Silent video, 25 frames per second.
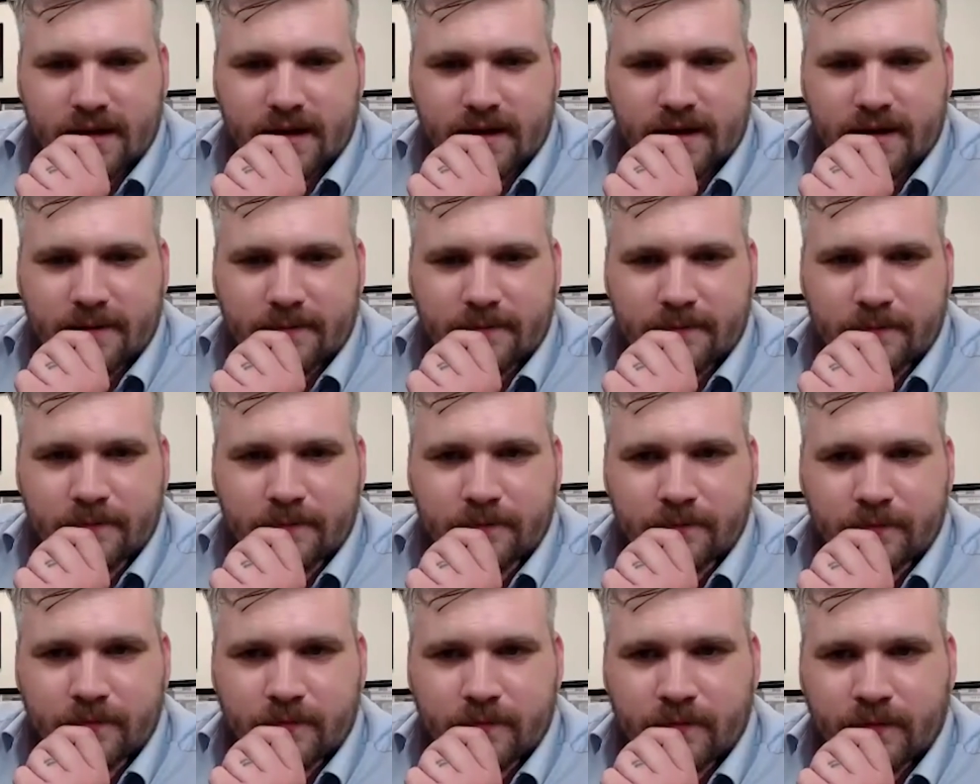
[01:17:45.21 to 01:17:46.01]
I
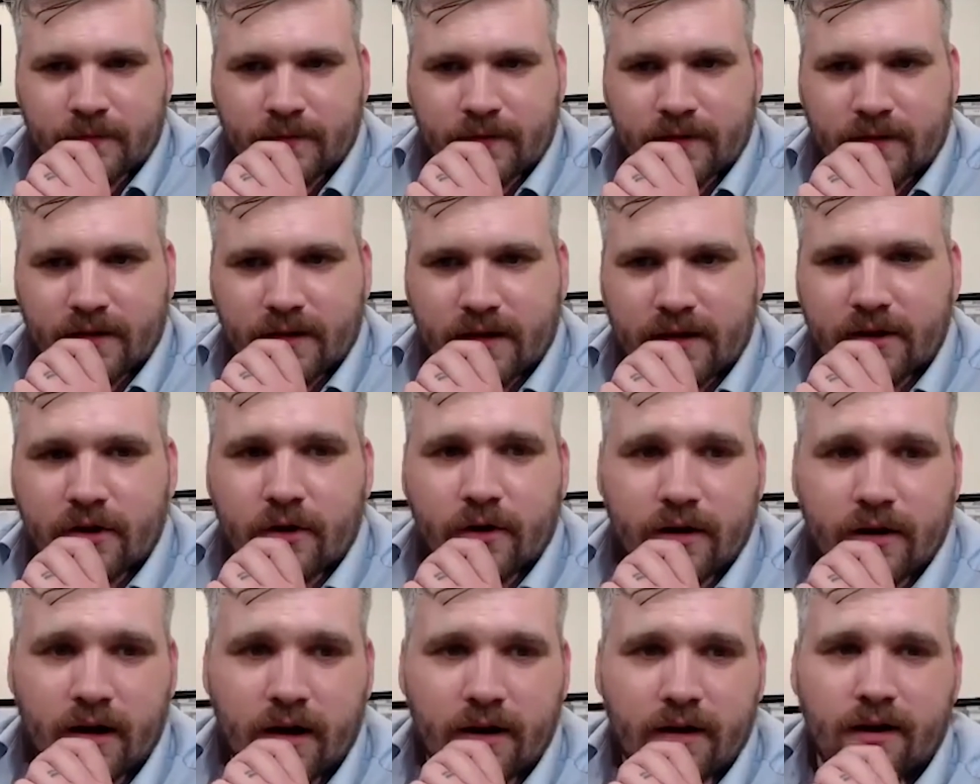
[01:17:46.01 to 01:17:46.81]

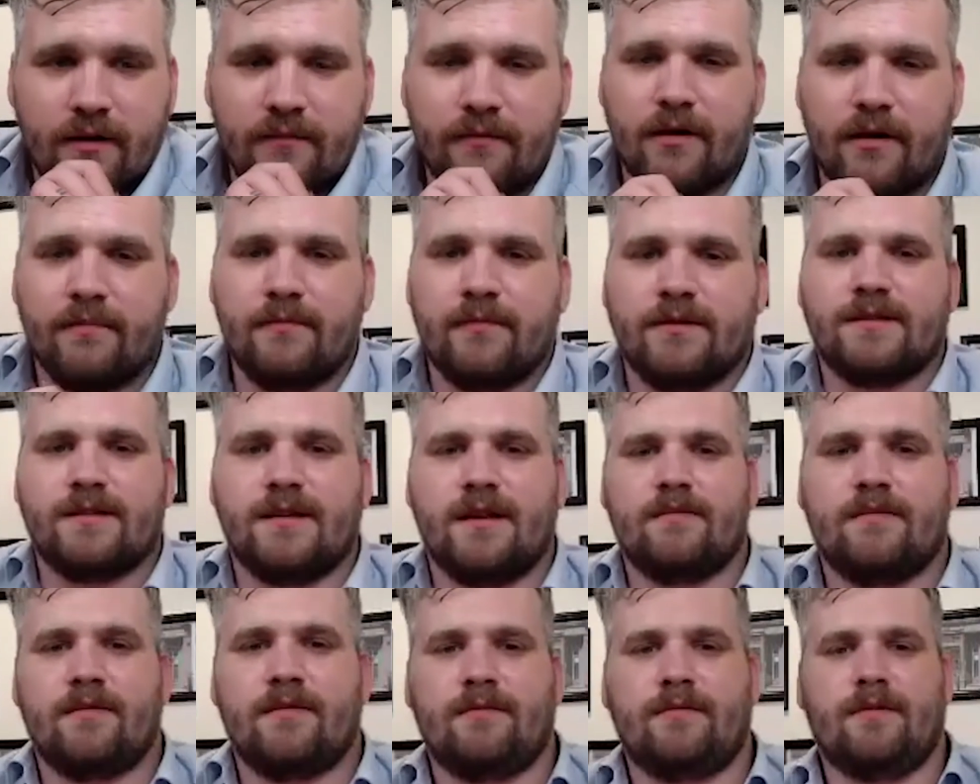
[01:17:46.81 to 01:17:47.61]
must
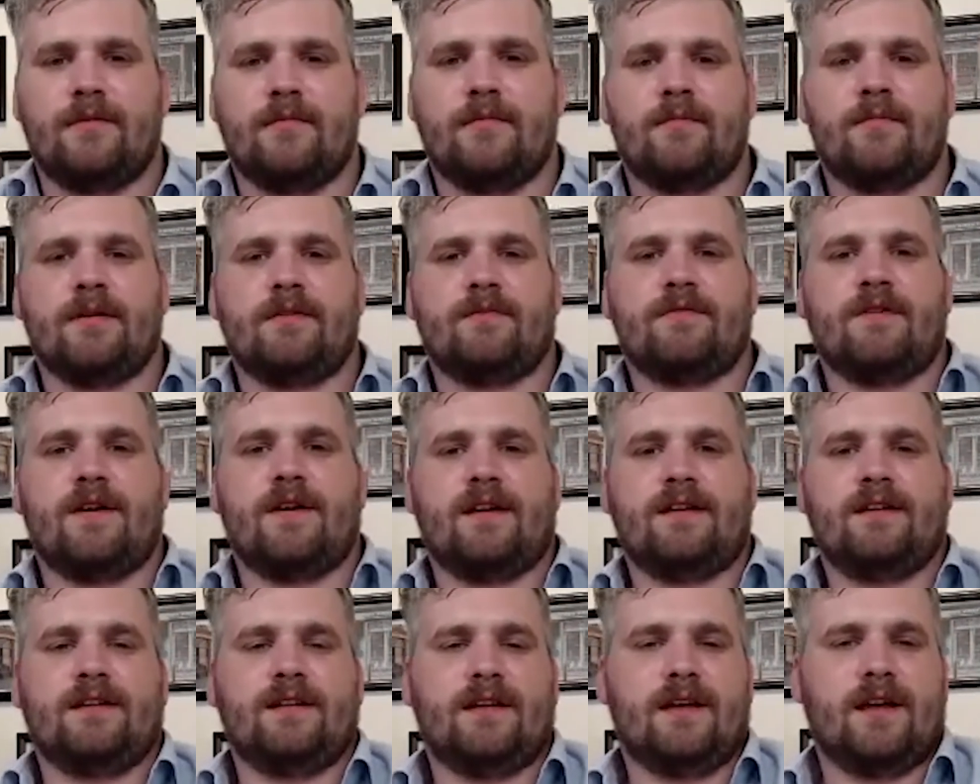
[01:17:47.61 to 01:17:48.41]
say I'm a big
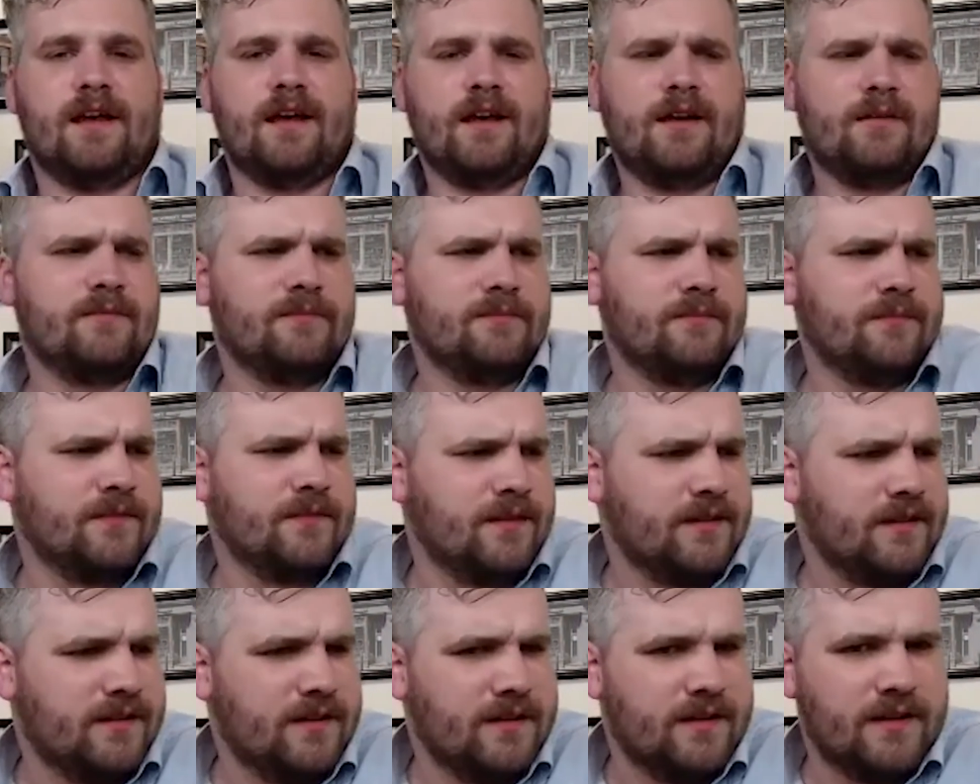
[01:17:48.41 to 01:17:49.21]
fan.
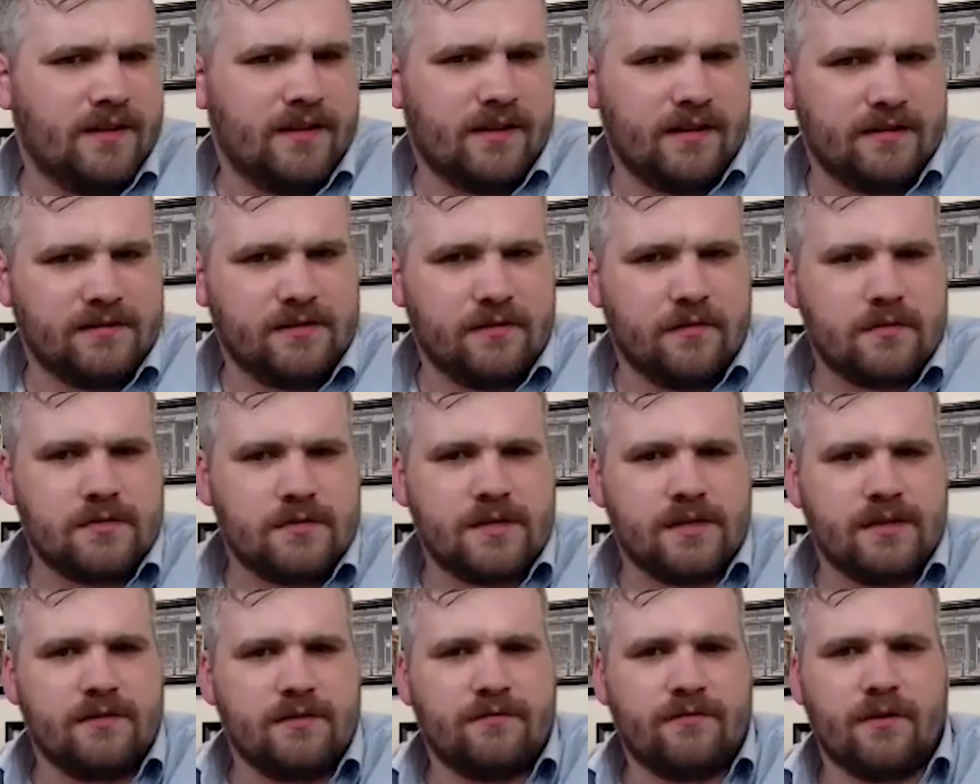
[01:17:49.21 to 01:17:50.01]
So
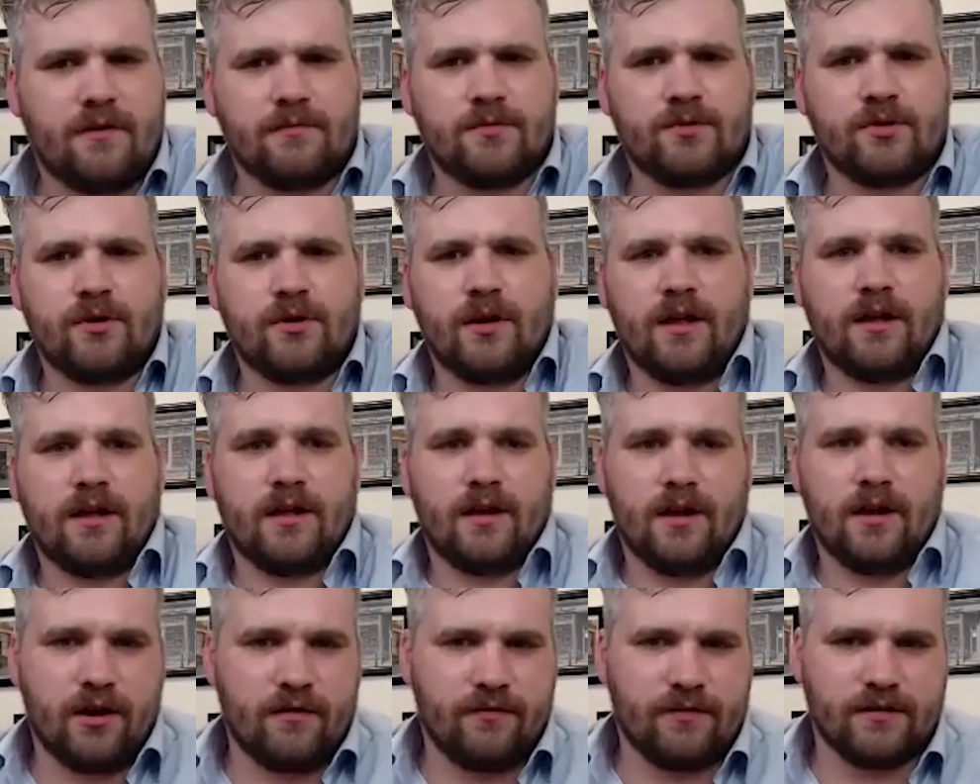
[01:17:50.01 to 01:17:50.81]
obviously, I'm sure like
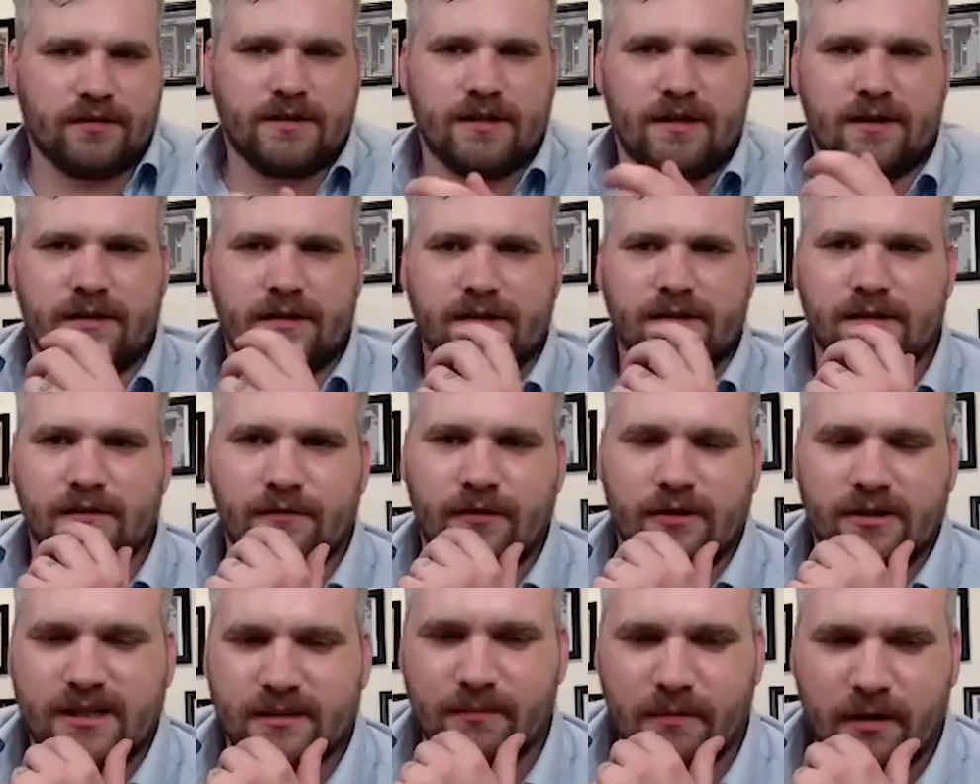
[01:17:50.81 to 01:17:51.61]
a lot of us here, that's the
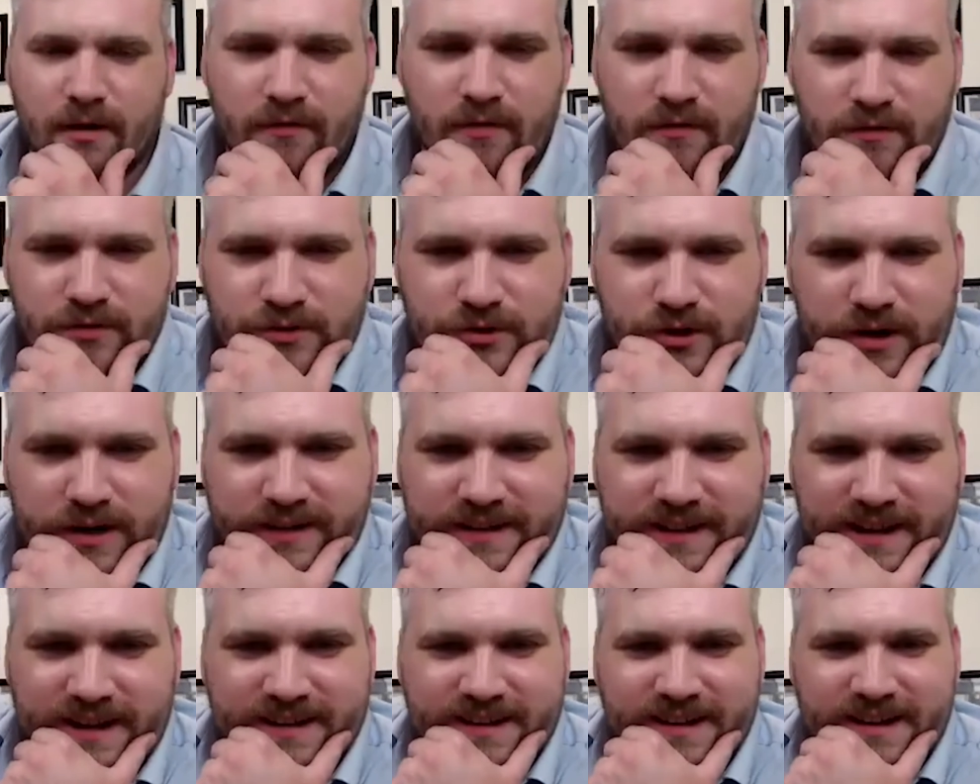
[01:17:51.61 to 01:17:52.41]
first time I've ever
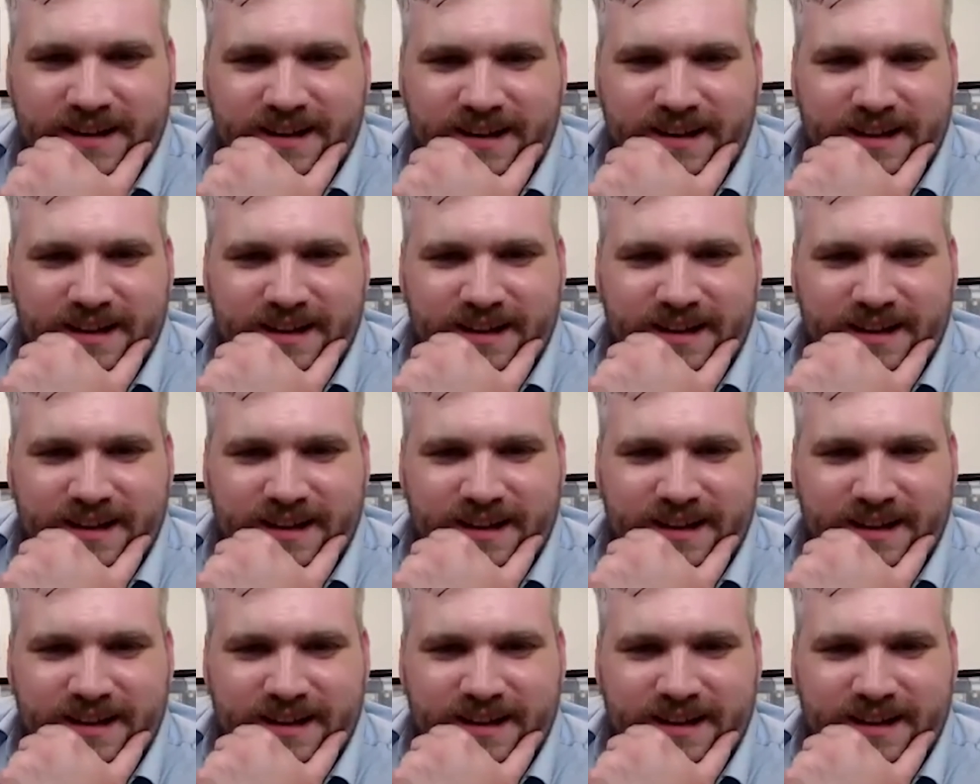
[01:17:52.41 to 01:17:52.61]
tried that.